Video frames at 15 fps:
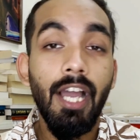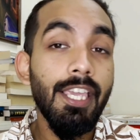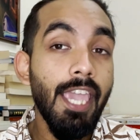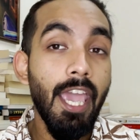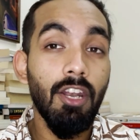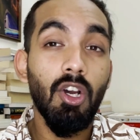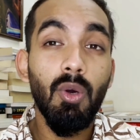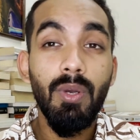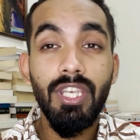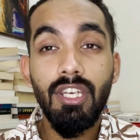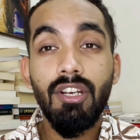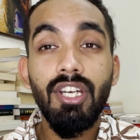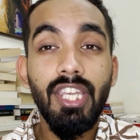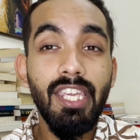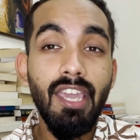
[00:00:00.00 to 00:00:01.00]
Again, over
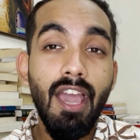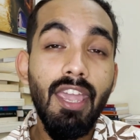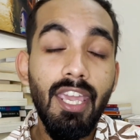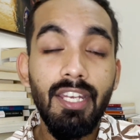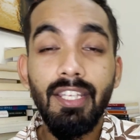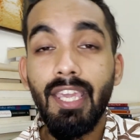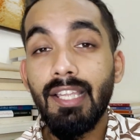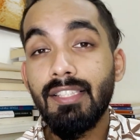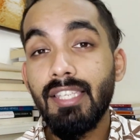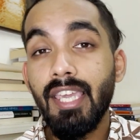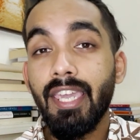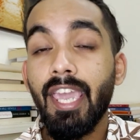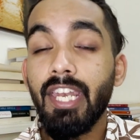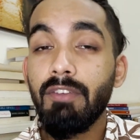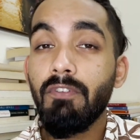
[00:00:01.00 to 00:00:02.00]
here, EIN can
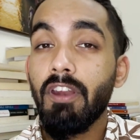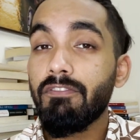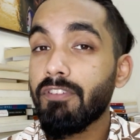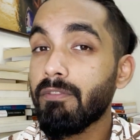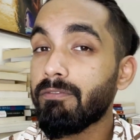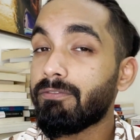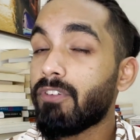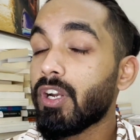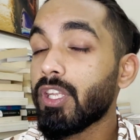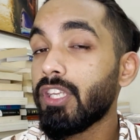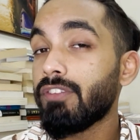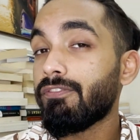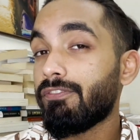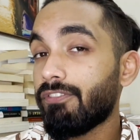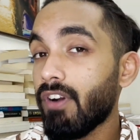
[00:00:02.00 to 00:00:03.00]
take anywhere from
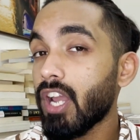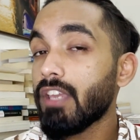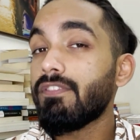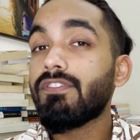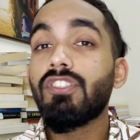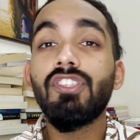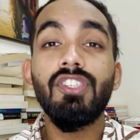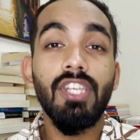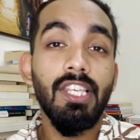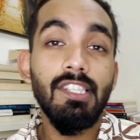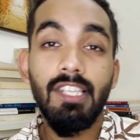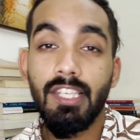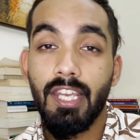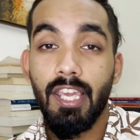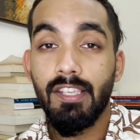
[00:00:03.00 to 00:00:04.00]
45 to
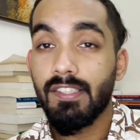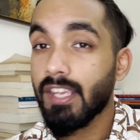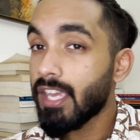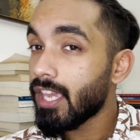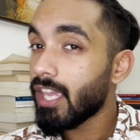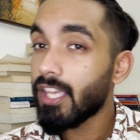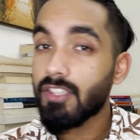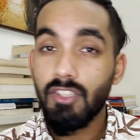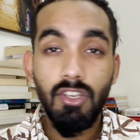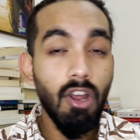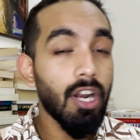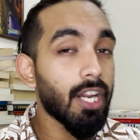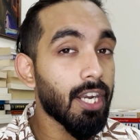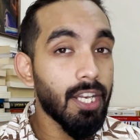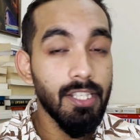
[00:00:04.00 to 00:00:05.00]
60 days. It's
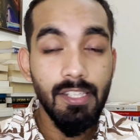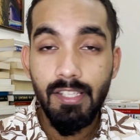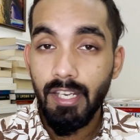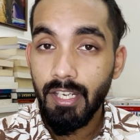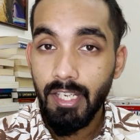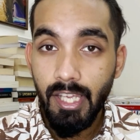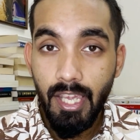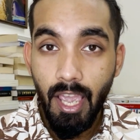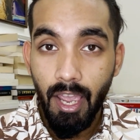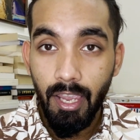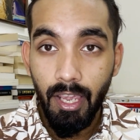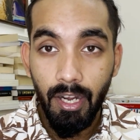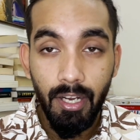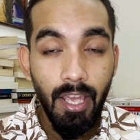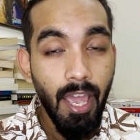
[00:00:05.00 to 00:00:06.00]
not an instant
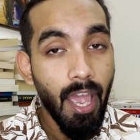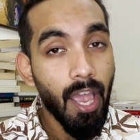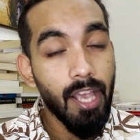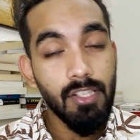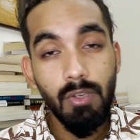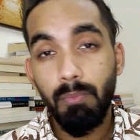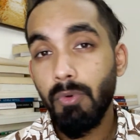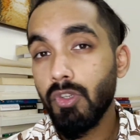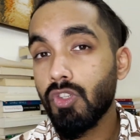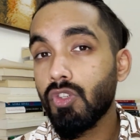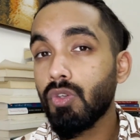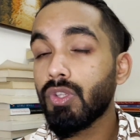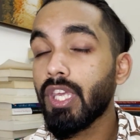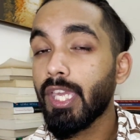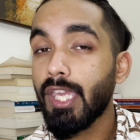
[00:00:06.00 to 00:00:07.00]
EIN, as opposed
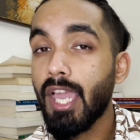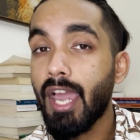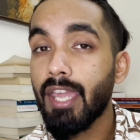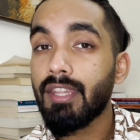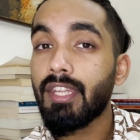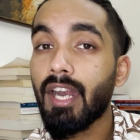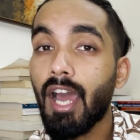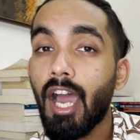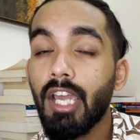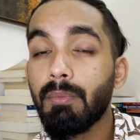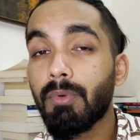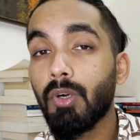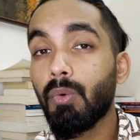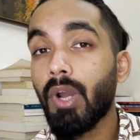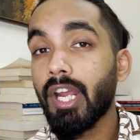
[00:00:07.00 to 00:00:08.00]
to the EIN that I
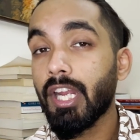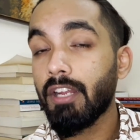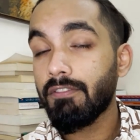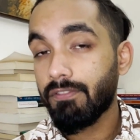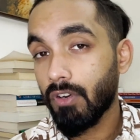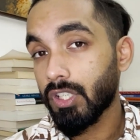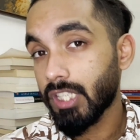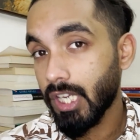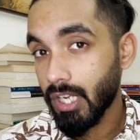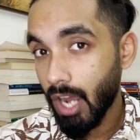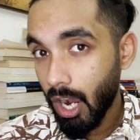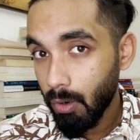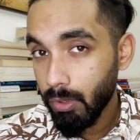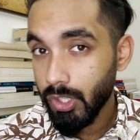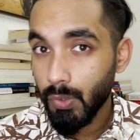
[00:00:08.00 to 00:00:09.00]
provide in 48
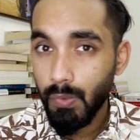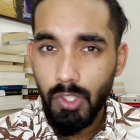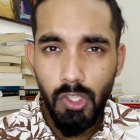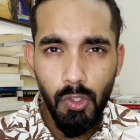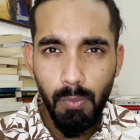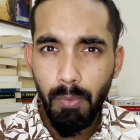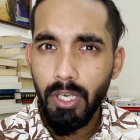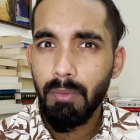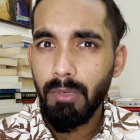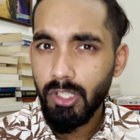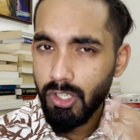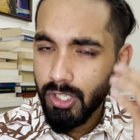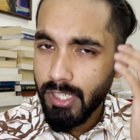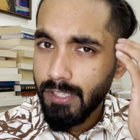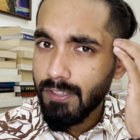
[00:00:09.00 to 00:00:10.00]
hours, which is pretty
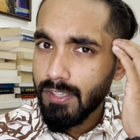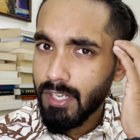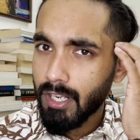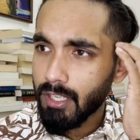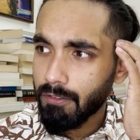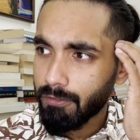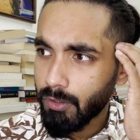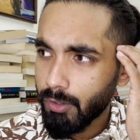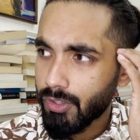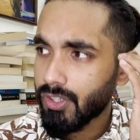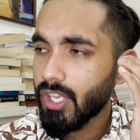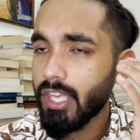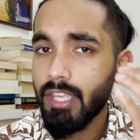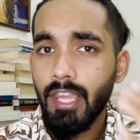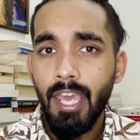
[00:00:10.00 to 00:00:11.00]
much instant. If you
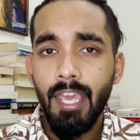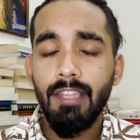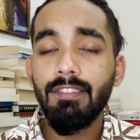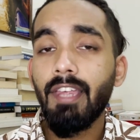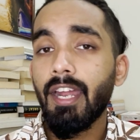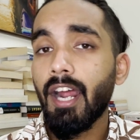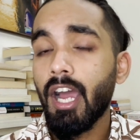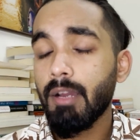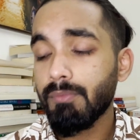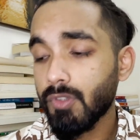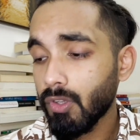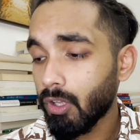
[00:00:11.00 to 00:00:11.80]
see that I'm